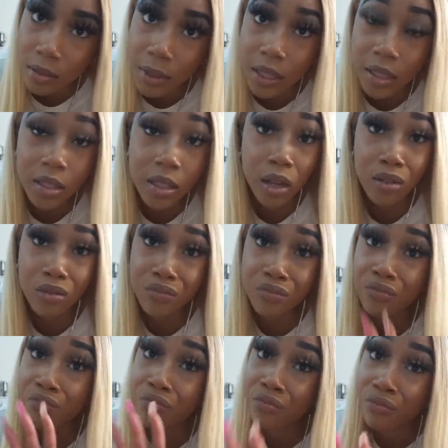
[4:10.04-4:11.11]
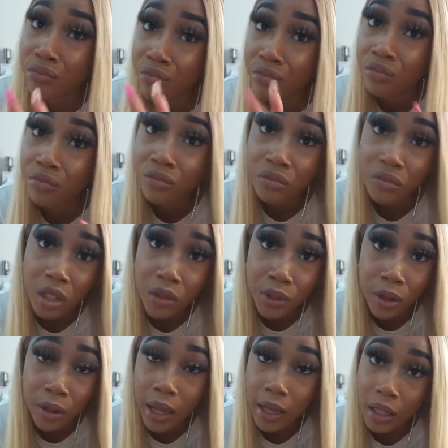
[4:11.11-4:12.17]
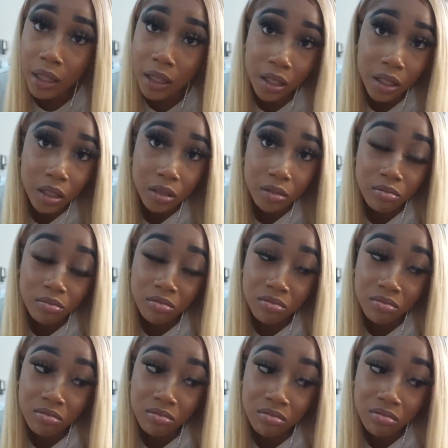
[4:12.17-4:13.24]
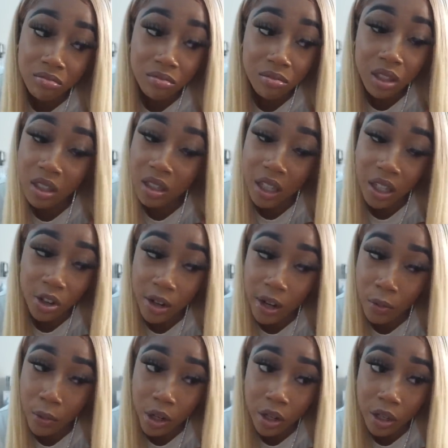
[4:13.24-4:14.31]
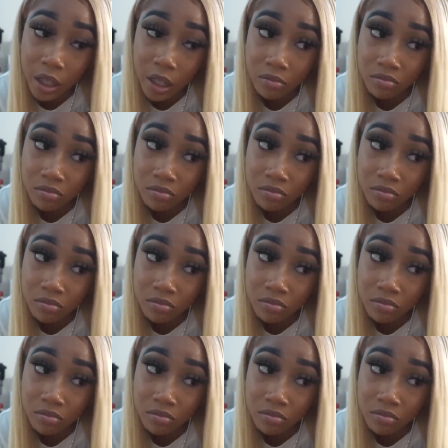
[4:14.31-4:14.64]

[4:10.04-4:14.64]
me. So if you don't like it, good thing you're not wearing it.